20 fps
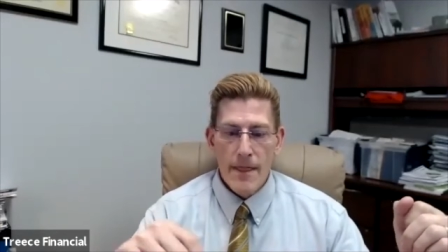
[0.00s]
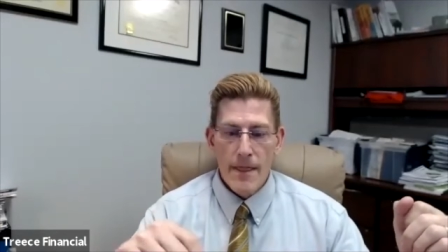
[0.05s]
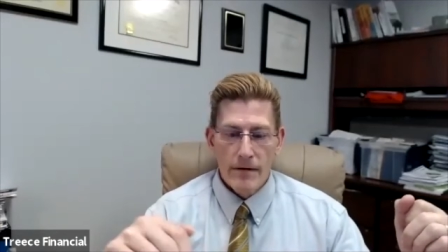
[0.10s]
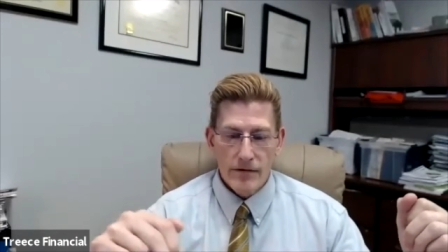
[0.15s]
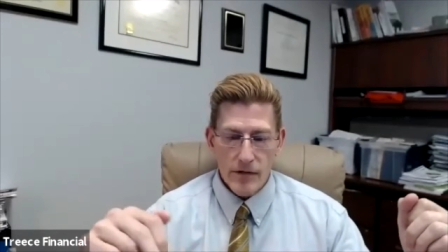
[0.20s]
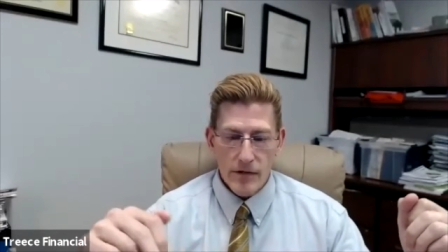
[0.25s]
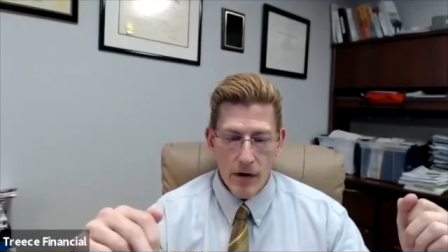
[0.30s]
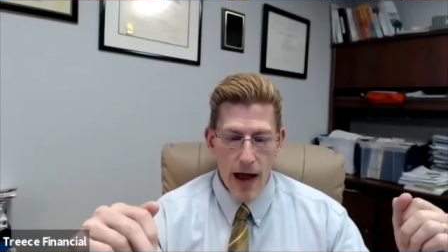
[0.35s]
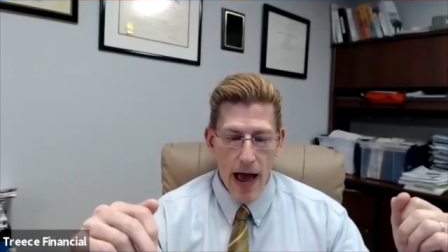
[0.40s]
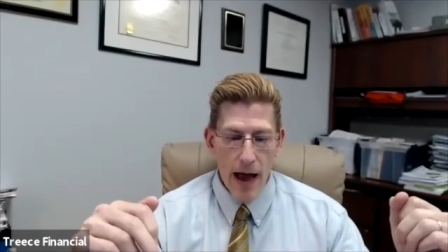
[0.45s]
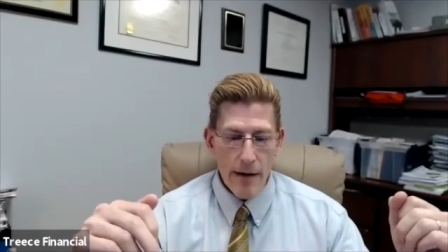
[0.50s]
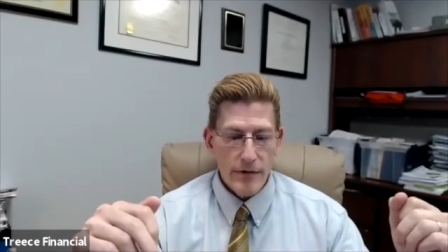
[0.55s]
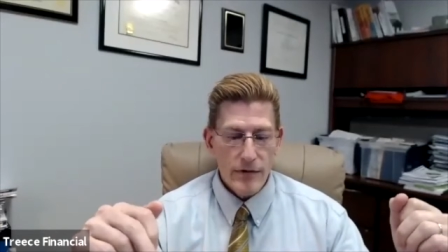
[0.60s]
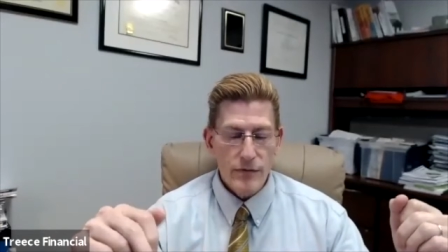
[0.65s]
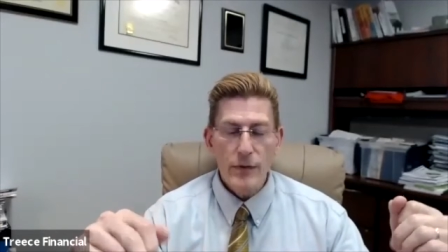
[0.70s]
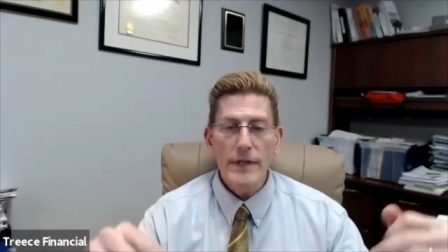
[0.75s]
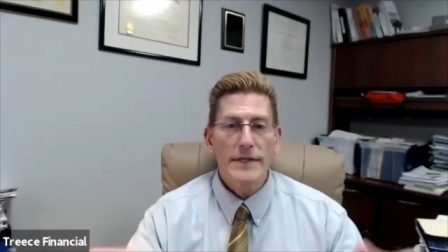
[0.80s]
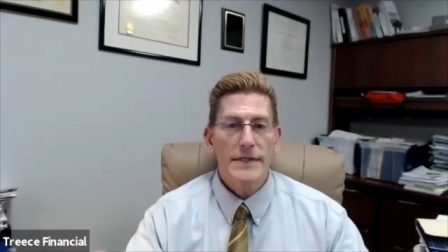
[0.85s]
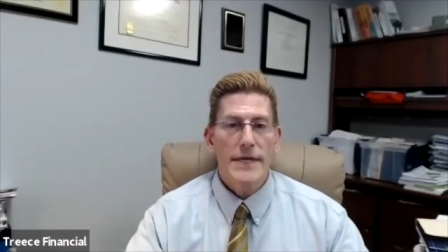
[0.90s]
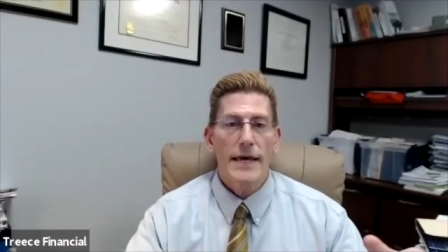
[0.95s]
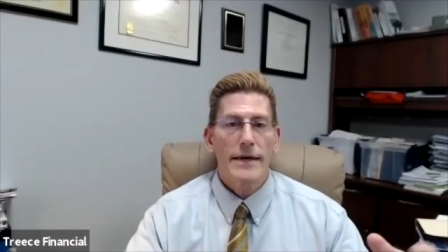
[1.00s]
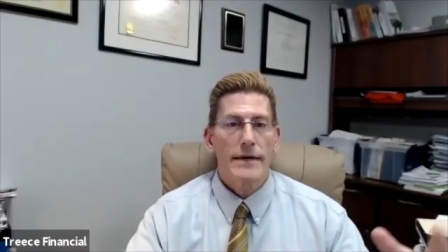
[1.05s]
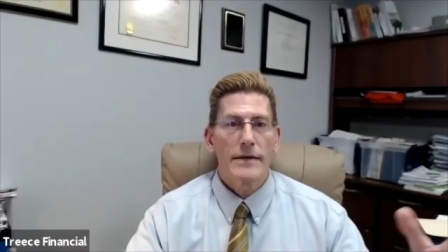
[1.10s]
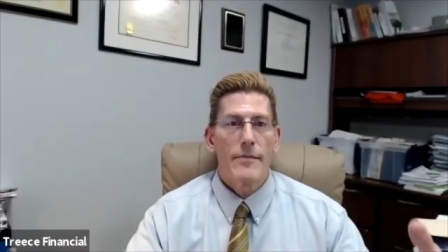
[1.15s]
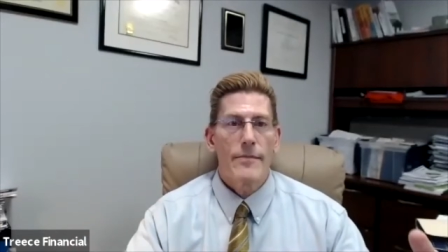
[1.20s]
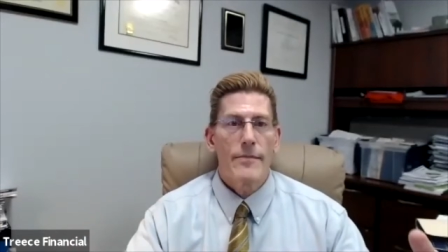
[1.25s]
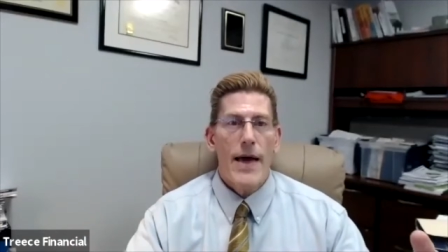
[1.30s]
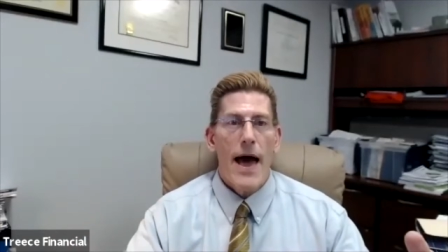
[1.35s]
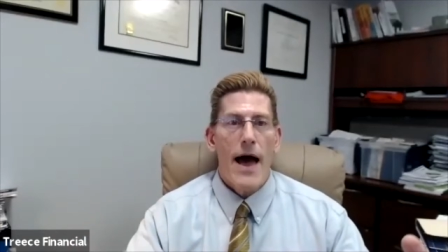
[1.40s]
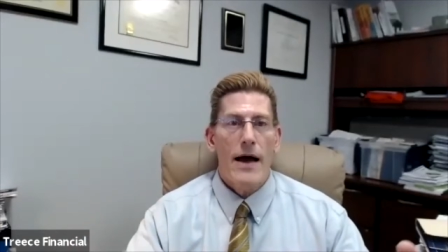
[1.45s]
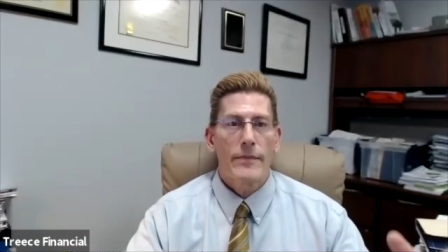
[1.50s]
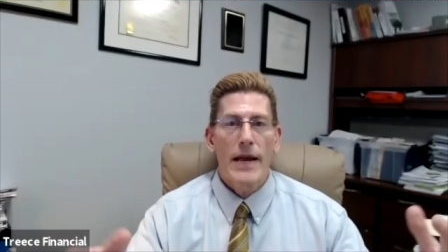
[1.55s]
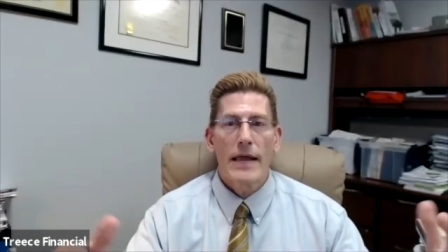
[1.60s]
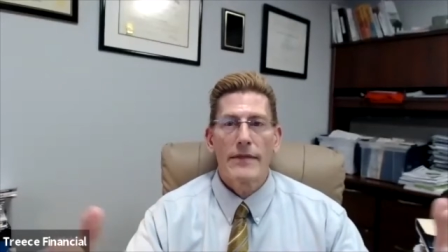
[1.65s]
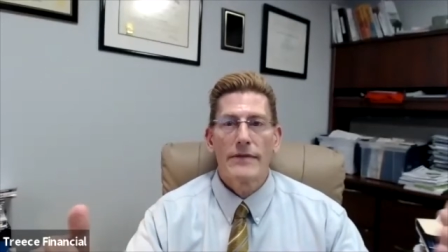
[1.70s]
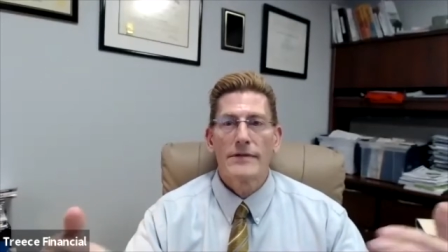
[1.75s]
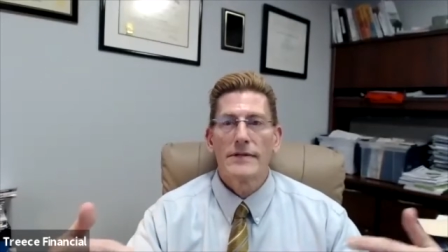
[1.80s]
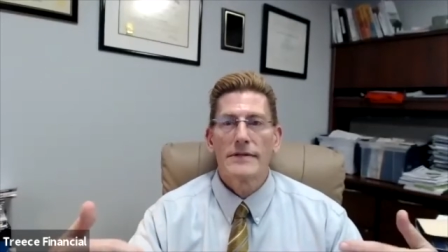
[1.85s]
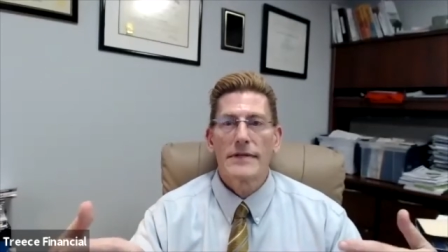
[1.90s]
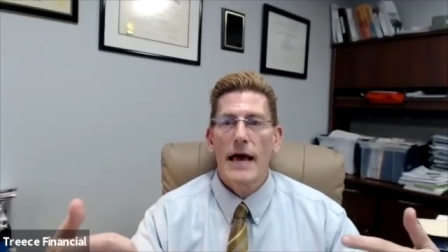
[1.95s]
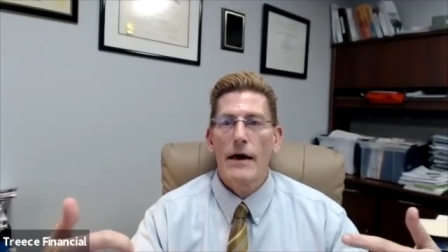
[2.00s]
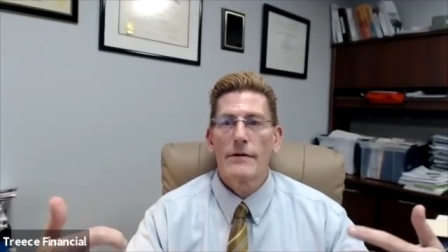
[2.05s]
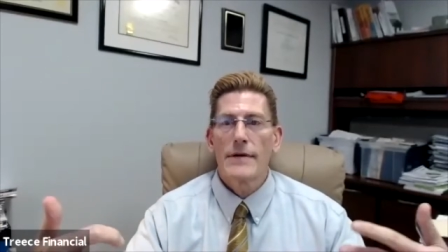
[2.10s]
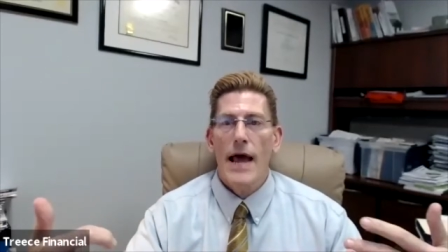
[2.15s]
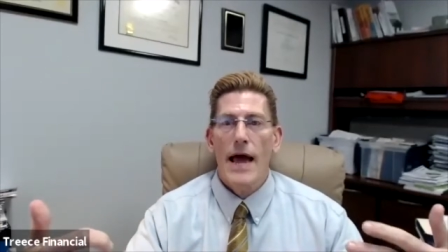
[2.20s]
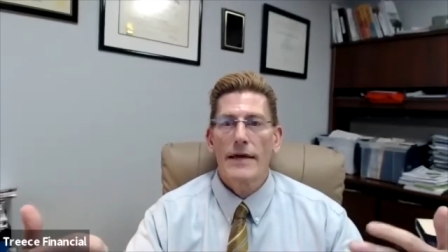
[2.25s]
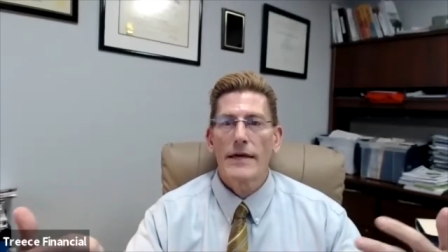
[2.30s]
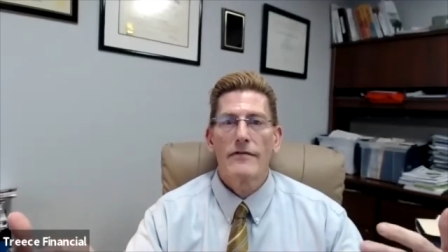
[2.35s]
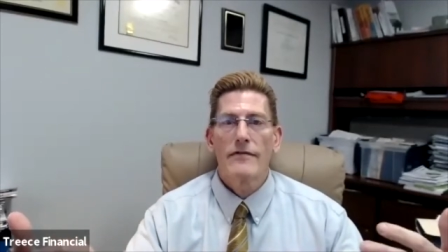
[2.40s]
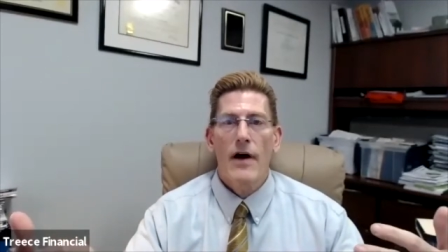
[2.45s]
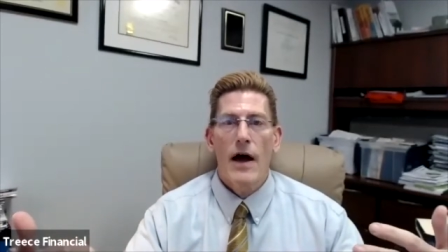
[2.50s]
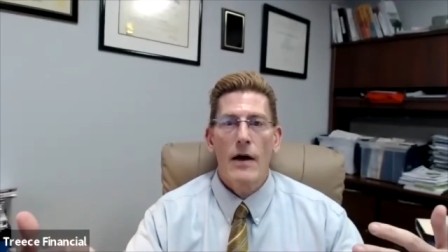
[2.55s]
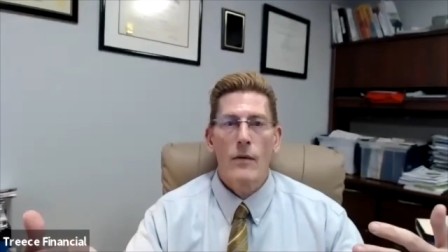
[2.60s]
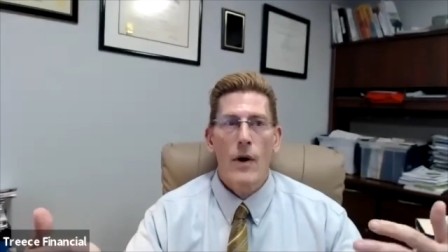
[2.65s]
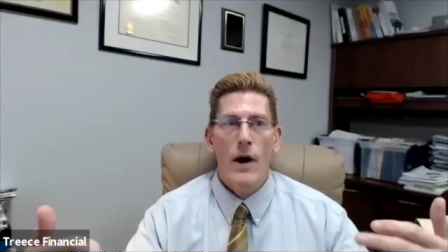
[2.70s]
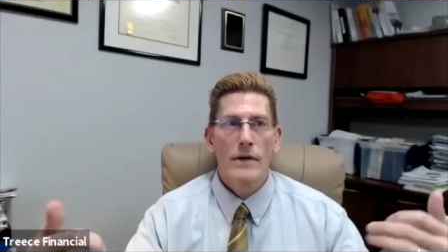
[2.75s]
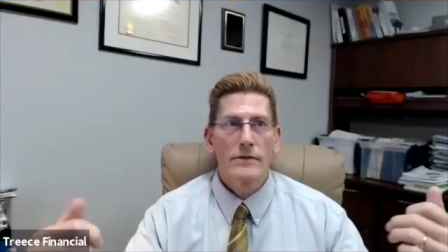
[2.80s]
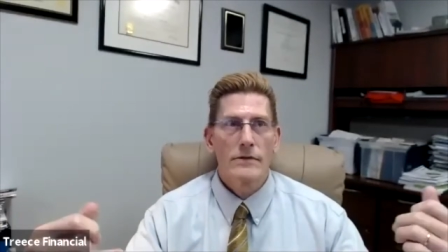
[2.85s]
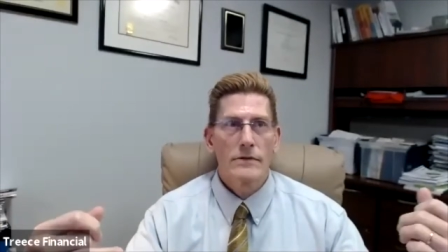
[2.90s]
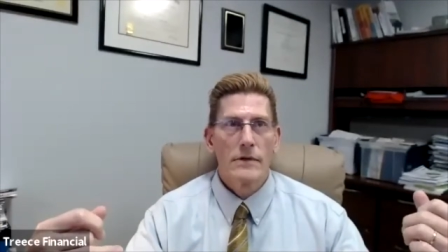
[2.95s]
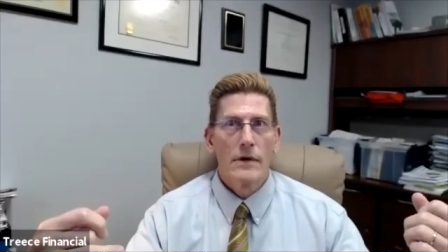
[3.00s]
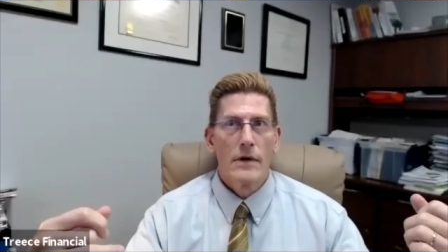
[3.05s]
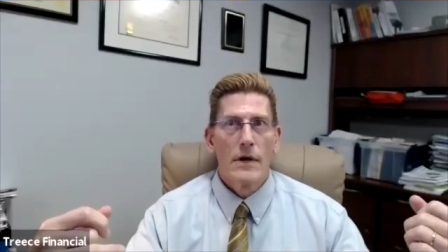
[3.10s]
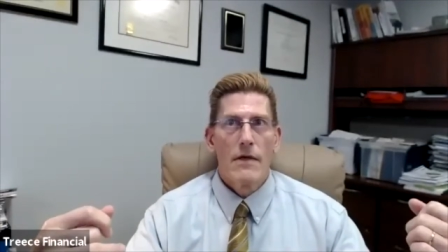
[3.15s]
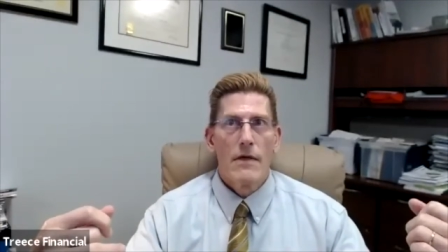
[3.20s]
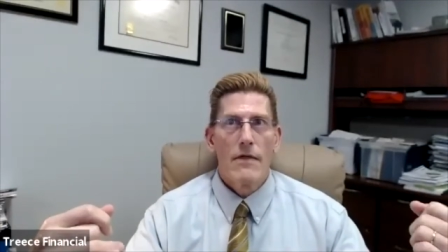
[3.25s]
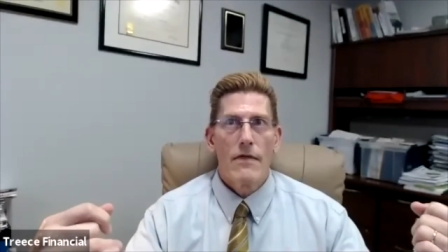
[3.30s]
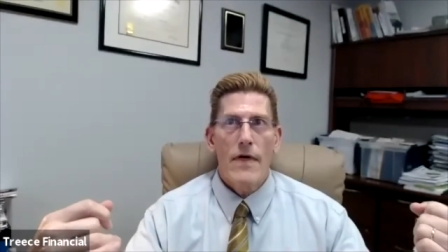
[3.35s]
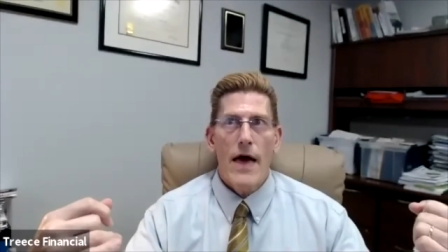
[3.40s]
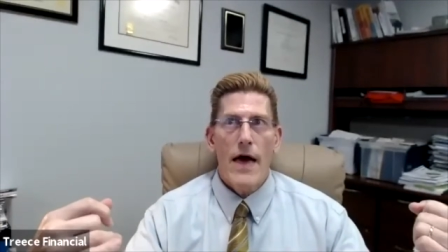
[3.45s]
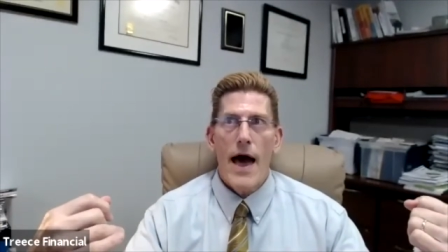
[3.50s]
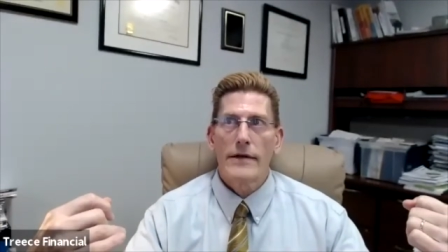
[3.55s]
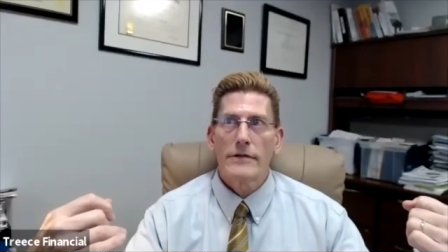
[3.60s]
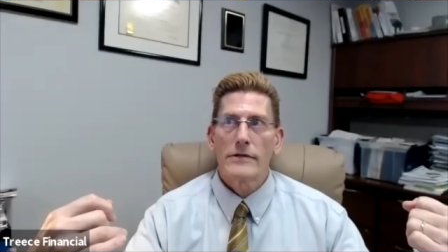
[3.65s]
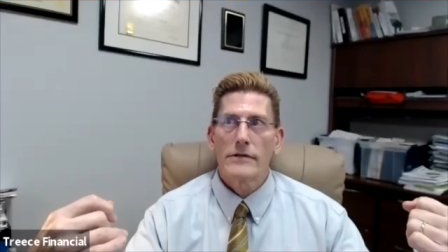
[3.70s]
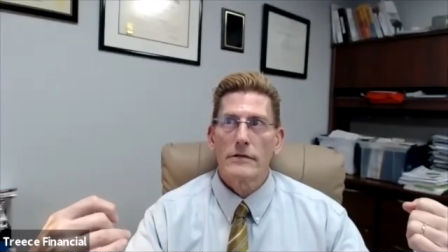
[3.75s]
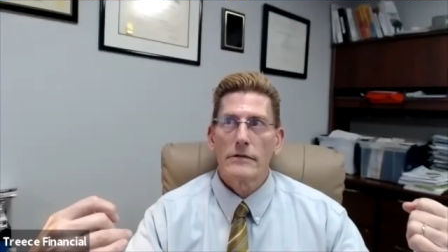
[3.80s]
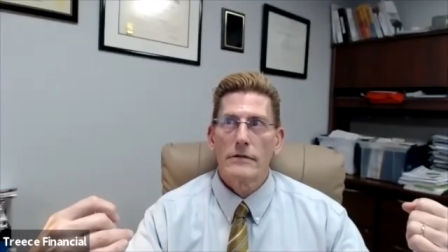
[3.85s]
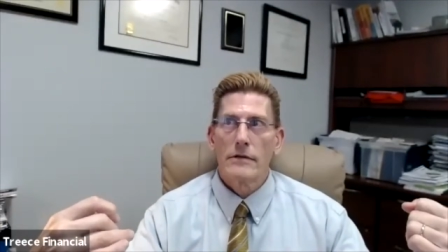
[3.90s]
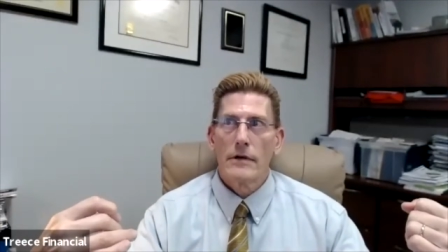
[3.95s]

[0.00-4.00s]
So I was really taken aback, but this is how naive I was that